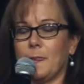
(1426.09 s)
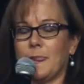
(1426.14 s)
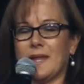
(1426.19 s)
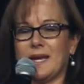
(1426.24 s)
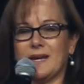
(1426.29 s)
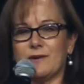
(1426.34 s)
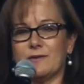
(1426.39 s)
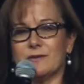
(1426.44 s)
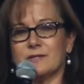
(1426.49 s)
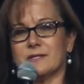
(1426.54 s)

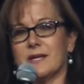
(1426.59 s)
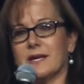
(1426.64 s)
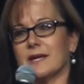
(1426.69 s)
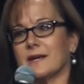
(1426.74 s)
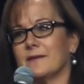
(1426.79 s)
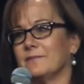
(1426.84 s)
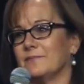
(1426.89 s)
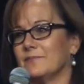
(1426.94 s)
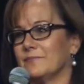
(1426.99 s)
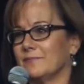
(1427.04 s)
And I was like,
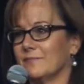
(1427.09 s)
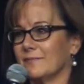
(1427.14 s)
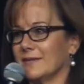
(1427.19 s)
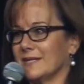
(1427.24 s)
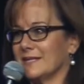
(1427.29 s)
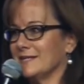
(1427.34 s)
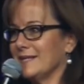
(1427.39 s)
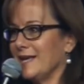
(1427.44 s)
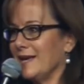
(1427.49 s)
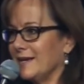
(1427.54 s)

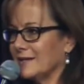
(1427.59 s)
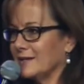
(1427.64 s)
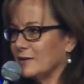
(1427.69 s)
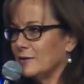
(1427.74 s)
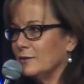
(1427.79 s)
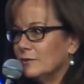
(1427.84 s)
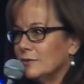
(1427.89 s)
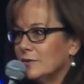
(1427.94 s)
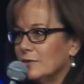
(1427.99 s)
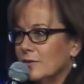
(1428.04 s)
is that
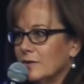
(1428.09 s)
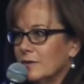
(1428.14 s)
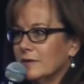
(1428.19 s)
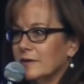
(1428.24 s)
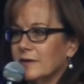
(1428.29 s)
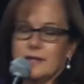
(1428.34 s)
you, Lord?